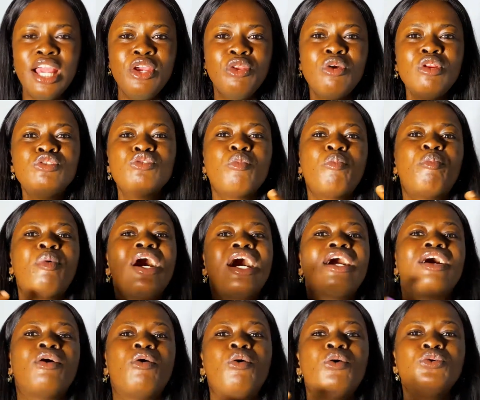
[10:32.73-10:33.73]
you need to pack
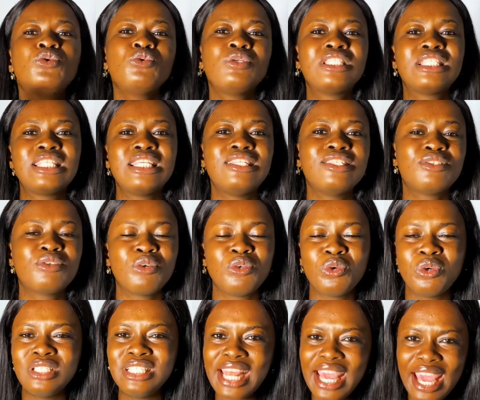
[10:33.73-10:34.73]
all those things on your
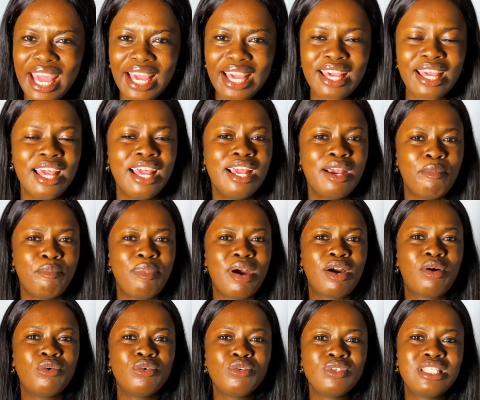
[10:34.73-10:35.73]
neck, pack
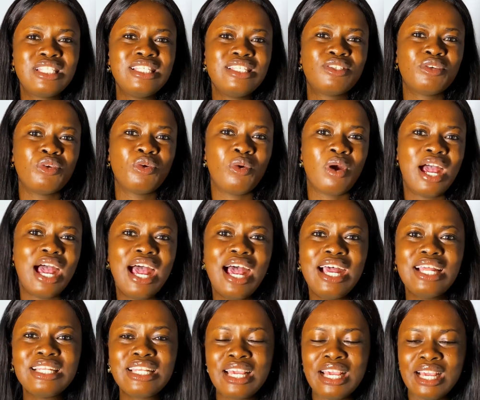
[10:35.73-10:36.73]
all those things on your
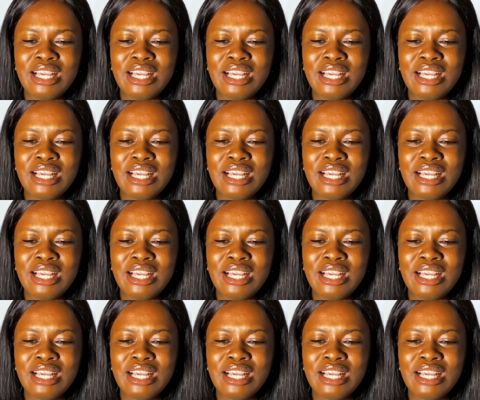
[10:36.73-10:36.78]
hand.